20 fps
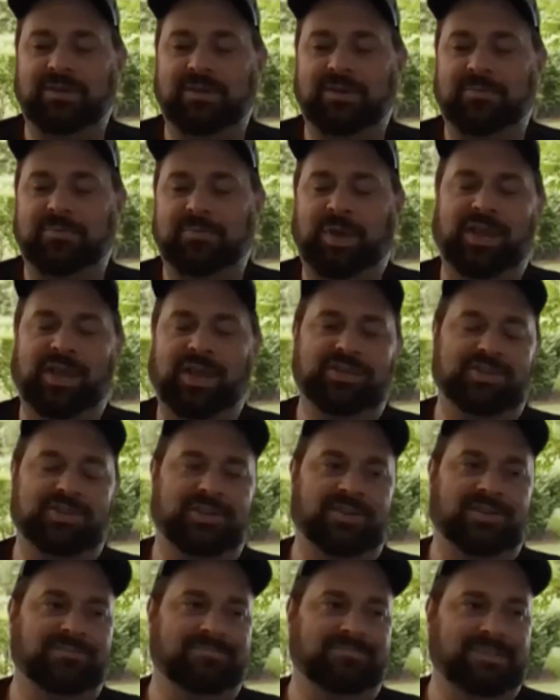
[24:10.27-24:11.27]

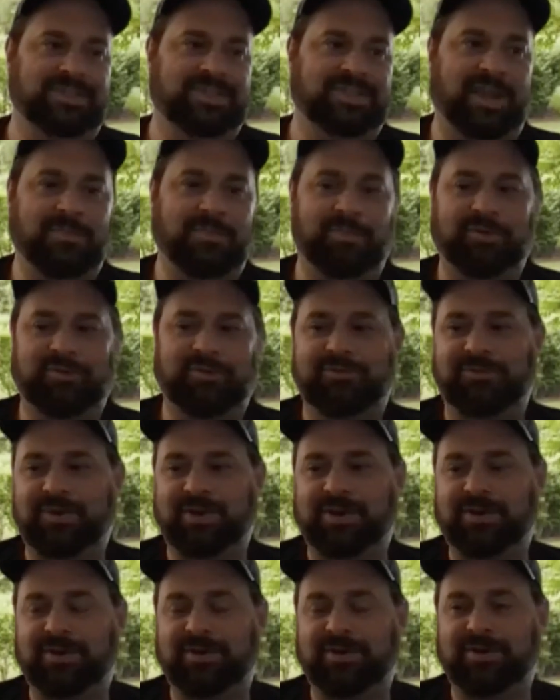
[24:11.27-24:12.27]
paging type of
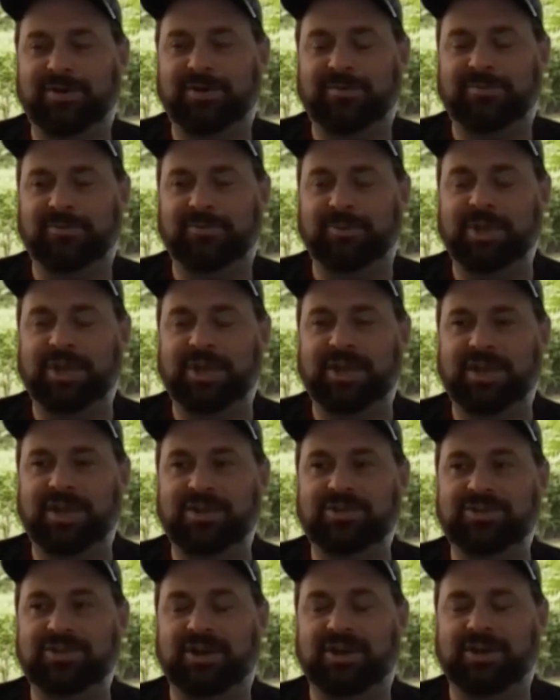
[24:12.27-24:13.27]

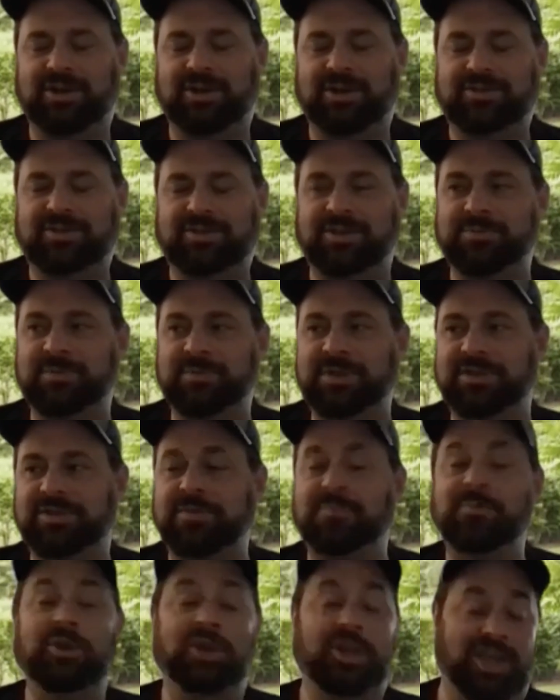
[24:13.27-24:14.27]
remediation,
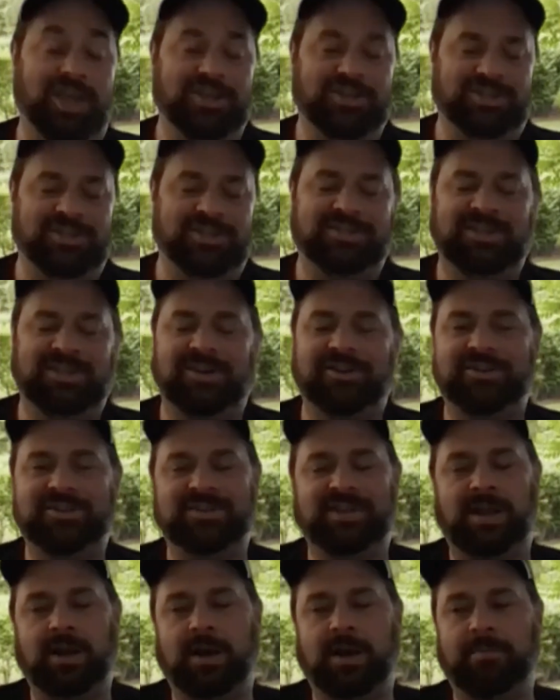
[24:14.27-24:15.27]
communications that are
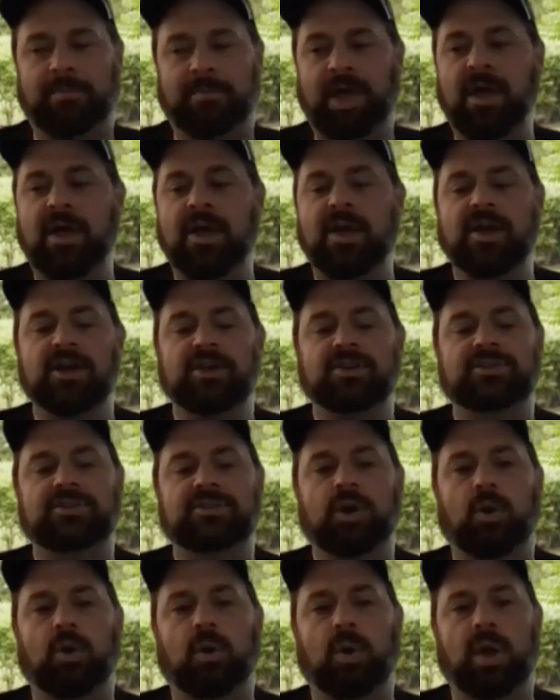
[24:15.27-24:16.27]
set up.
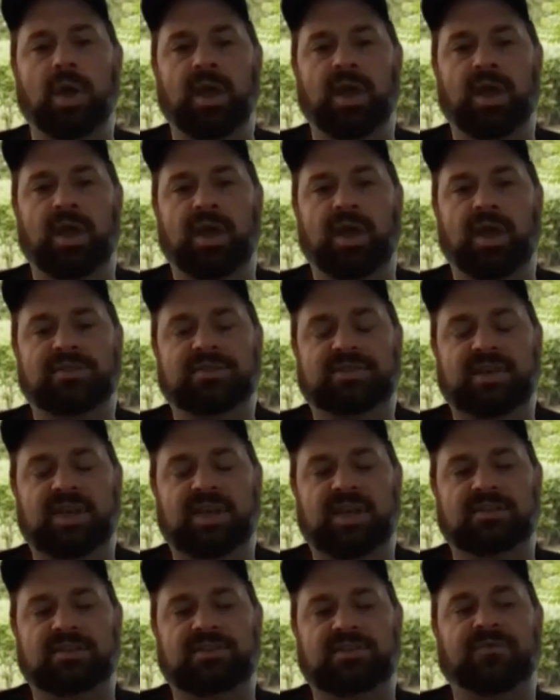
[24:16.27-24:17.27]
So
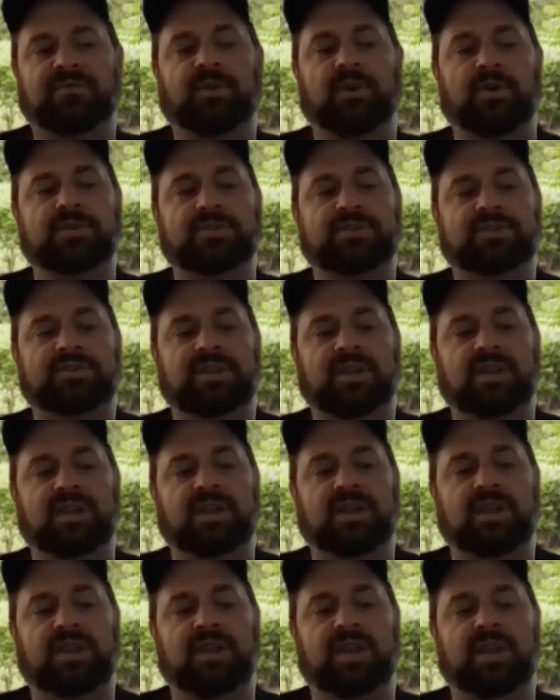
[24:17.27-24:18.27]
it's first,
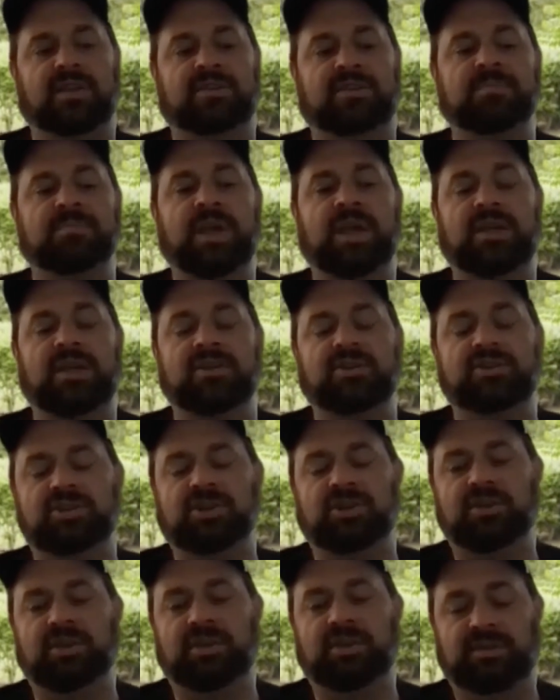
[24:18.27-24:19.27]
it's making
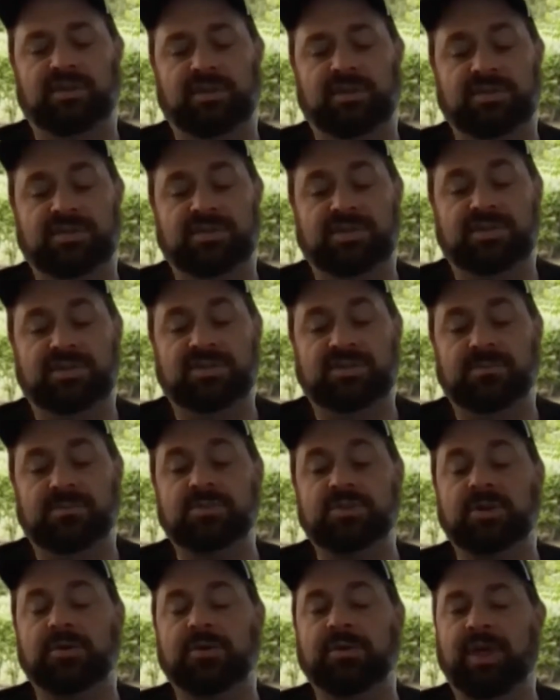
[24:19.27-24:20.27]
sure that the
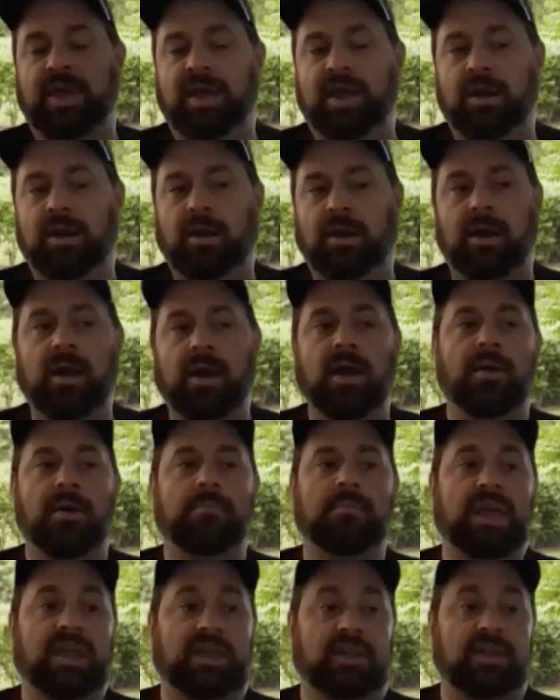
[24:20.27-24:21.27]
systems are there,
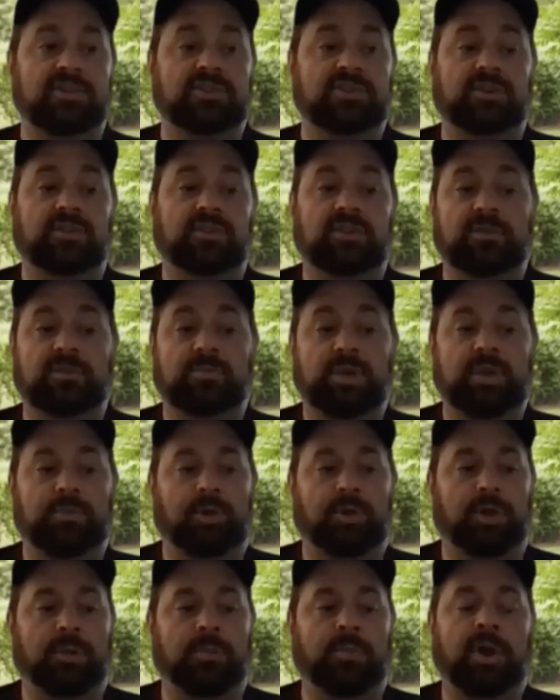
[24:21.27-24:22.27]
making sure that
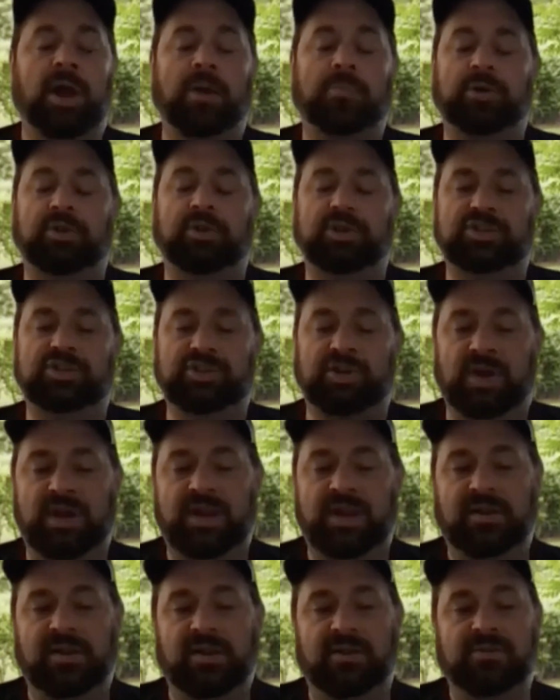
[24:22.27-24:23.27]
people are properly
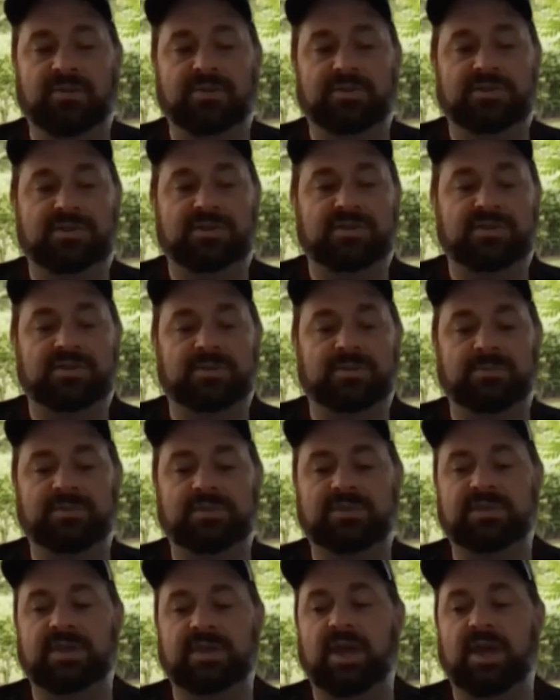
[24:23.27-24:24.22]
trained on those systems,